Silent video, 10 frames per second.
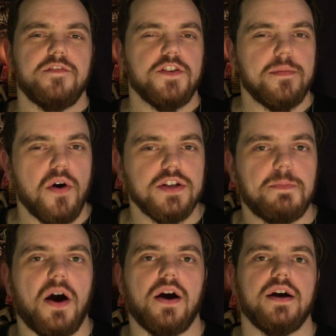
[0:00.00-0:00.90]
for the most
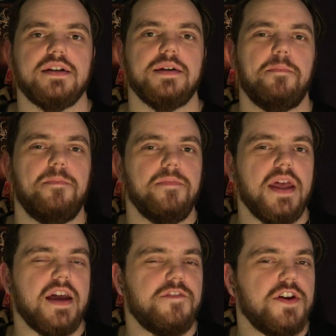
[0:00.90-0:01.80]
part,
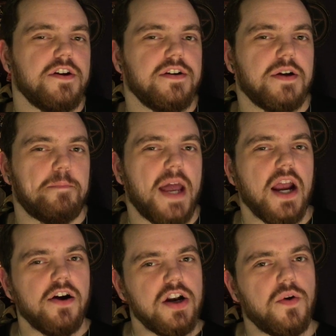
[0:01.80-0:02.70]
if you're
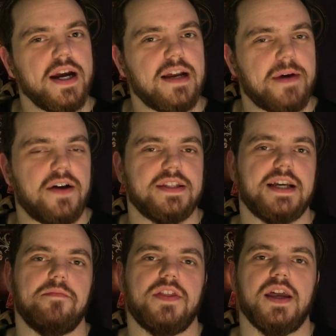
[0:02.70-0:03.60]
paranoid about
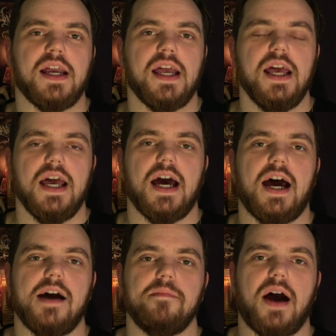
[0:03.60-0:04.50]
something,
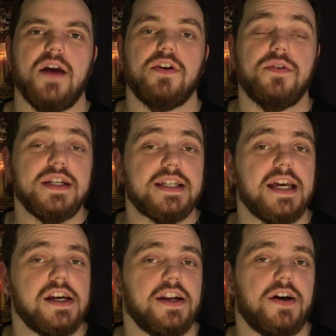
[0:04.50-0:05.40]
I would always
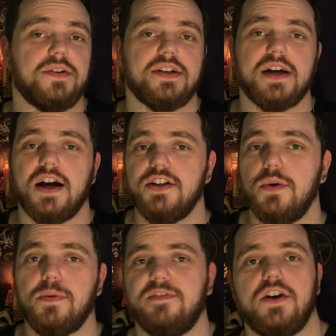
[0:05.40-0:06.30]
say, talk to
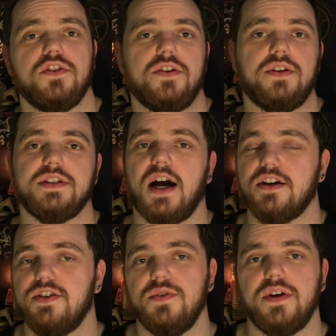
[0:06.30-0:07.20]
a professional,
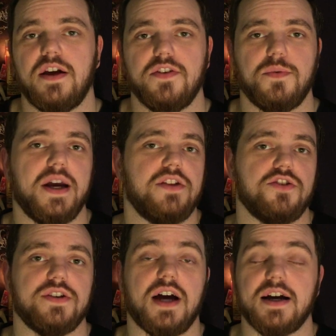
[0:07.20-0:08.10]
talk to another
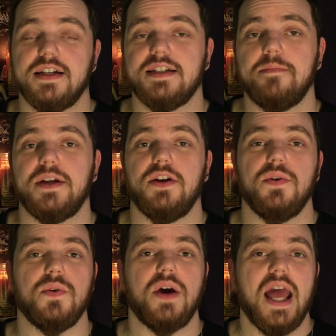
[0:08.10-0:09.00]
witch, or talk to somebody
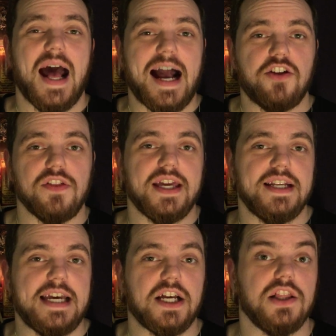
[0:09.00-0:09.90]
who actually
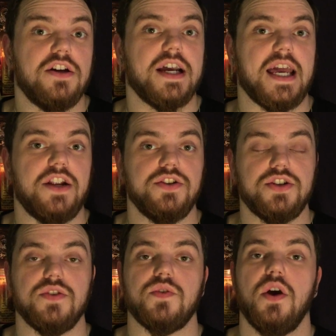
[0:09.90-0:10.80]
can take a look
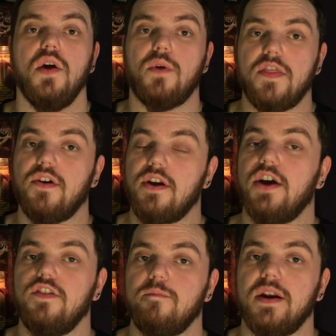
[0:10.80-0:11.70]
into whether or
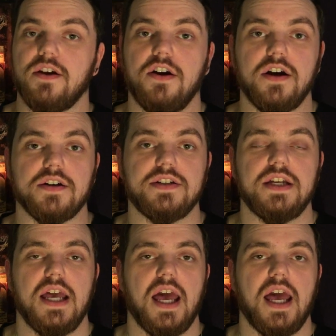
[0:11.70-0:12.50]
not you've been cursed.